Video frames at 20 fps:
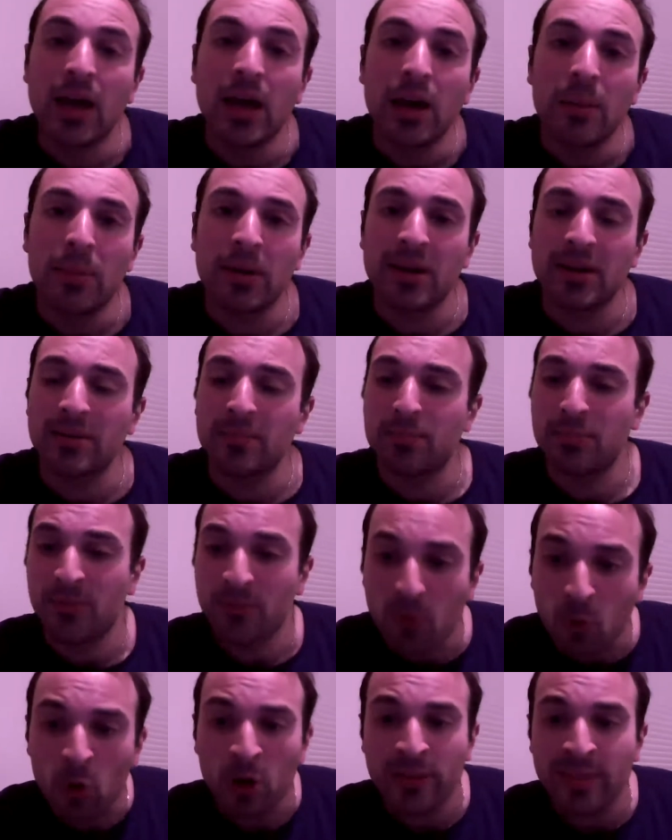But
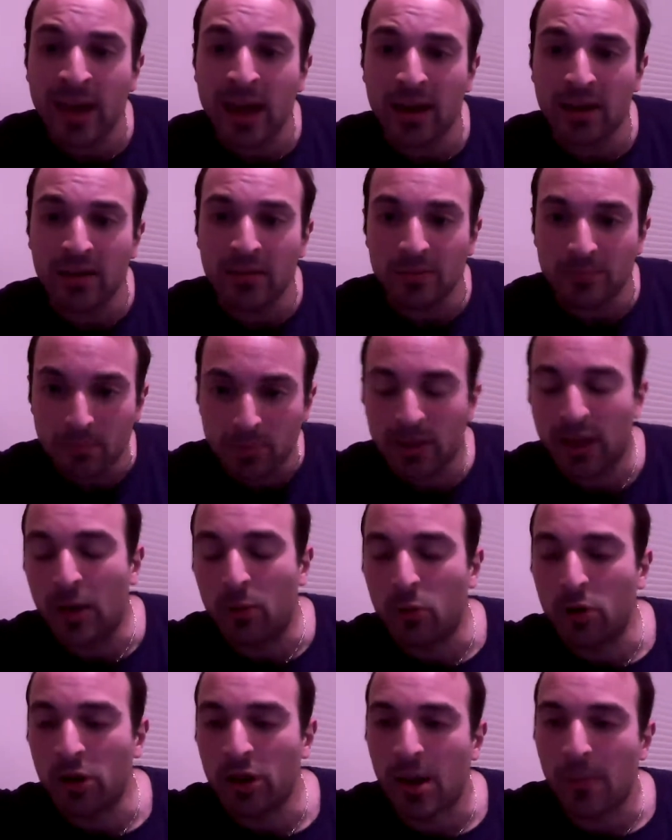before that play
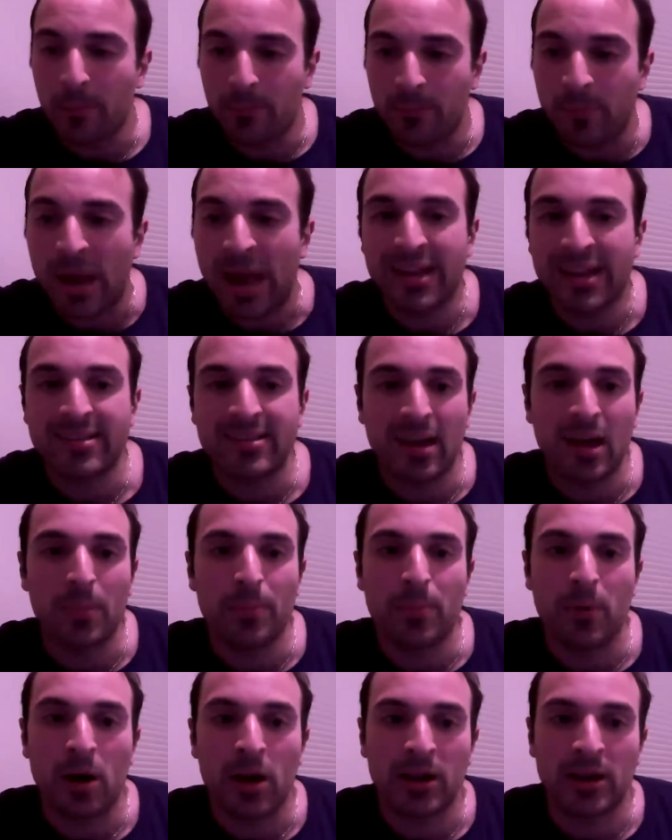where he got banged up
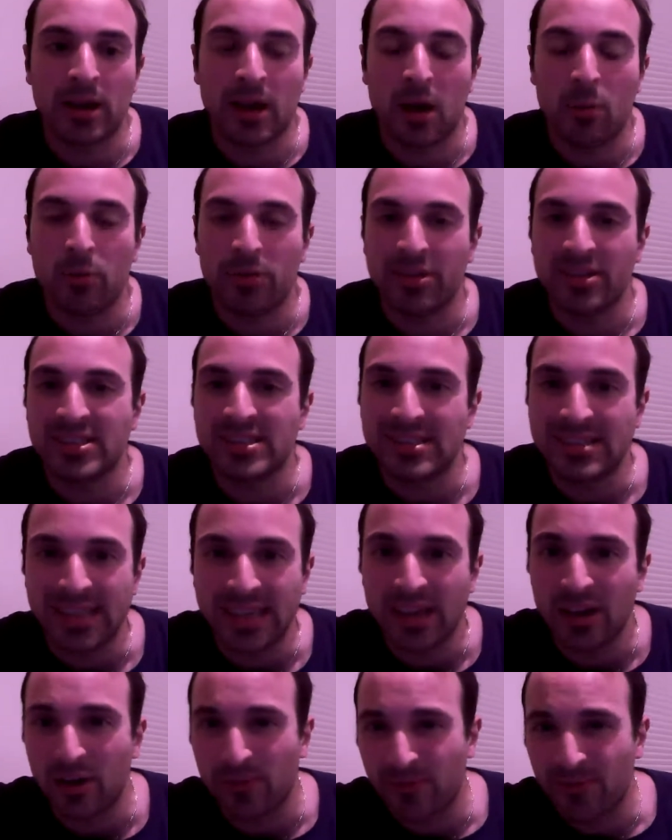on with his
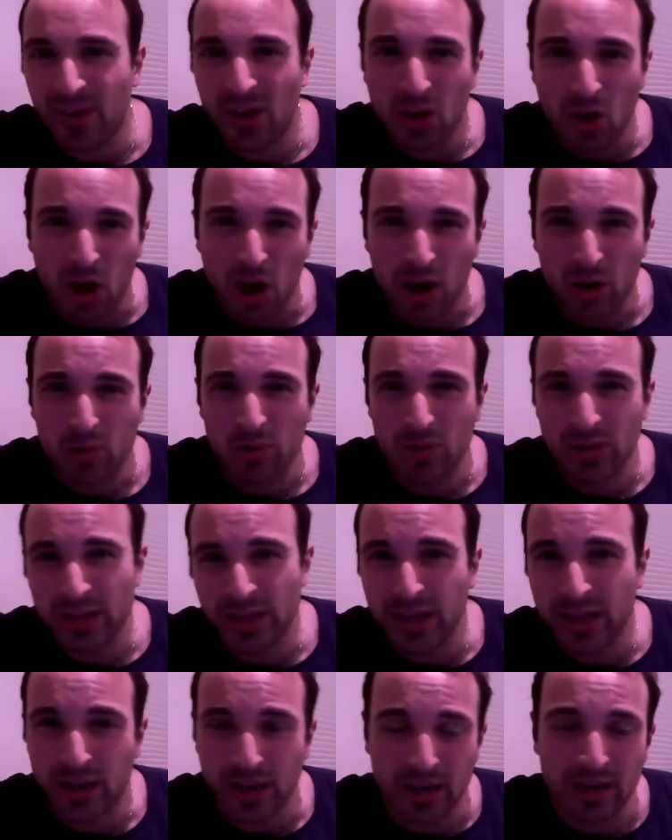knee or fell
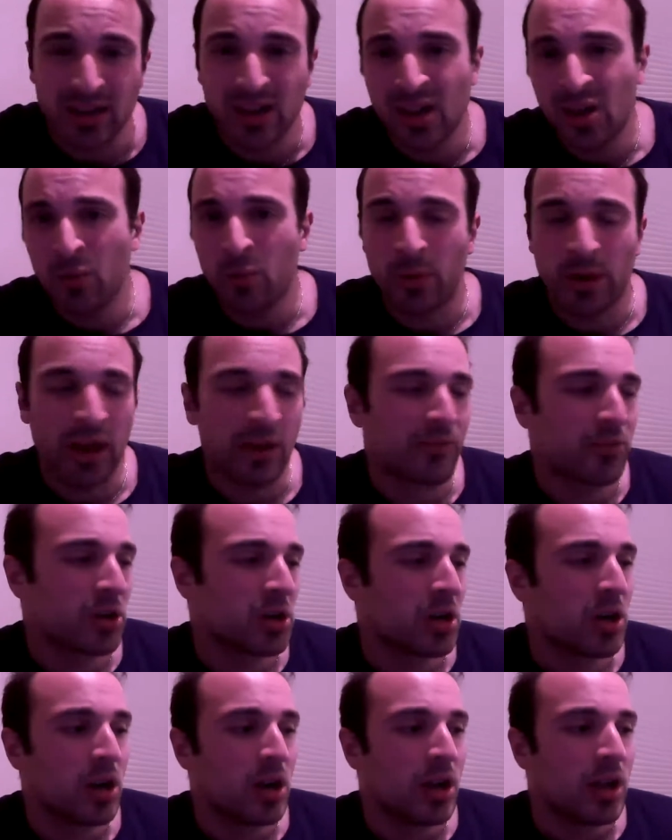awkwardly or
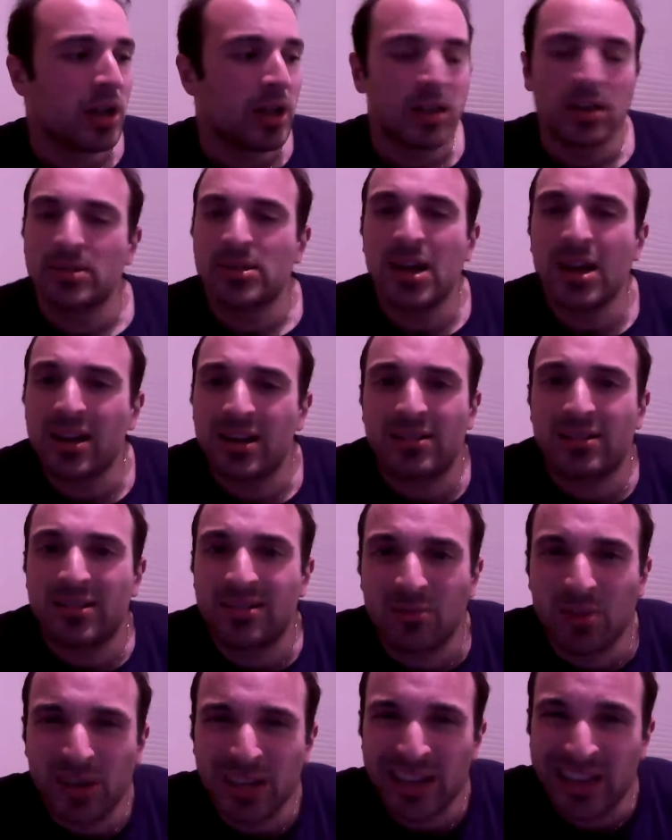whatever, he's not
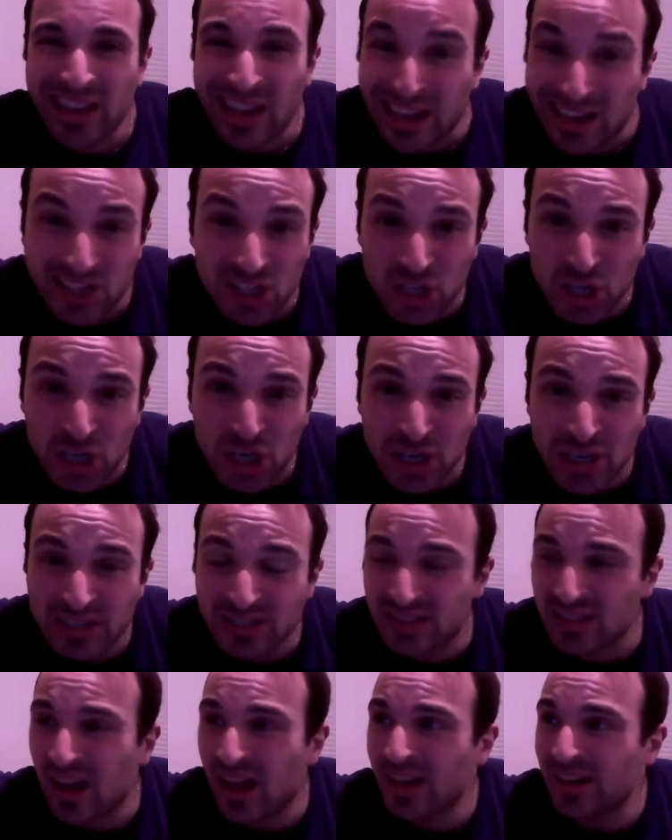really injured. He's
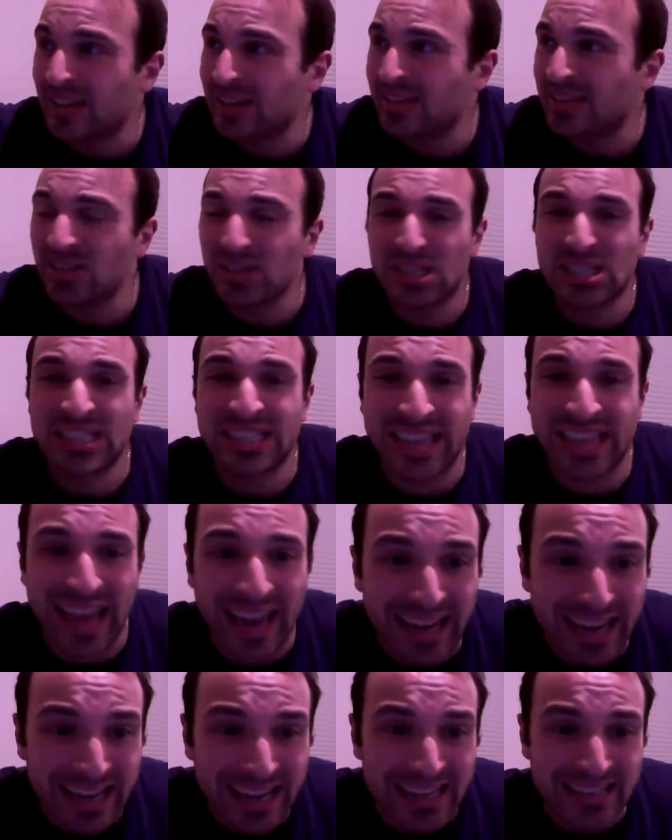still
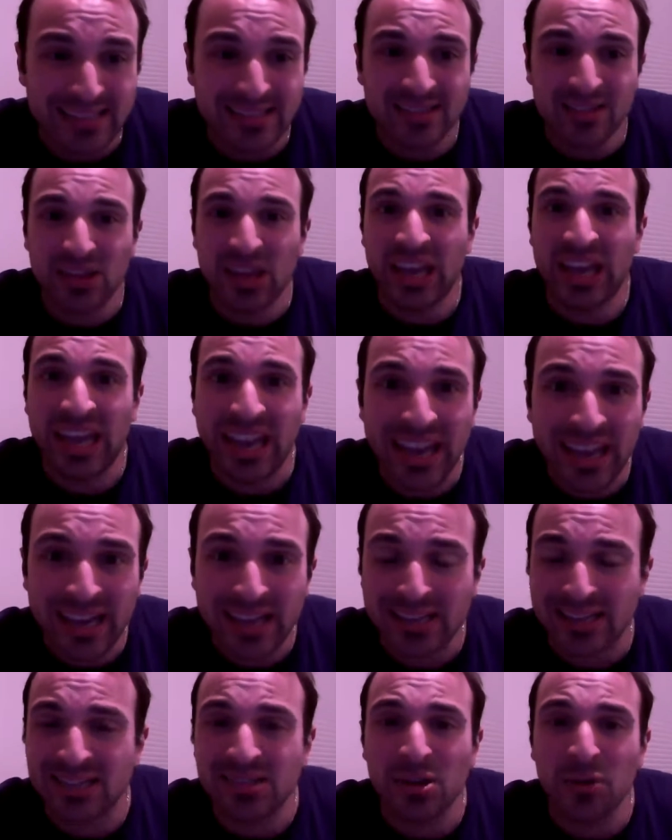skating. He's still hitting.
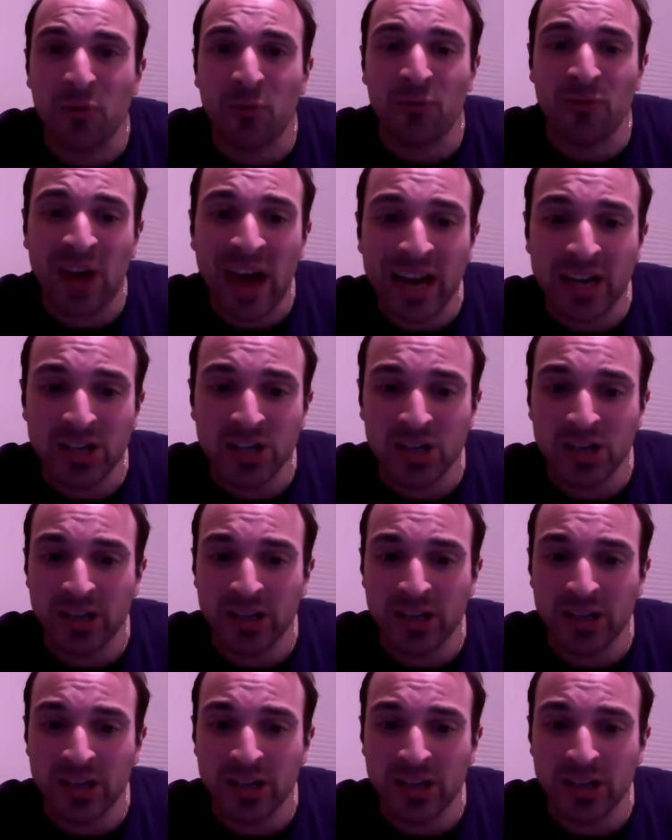He's still a factor.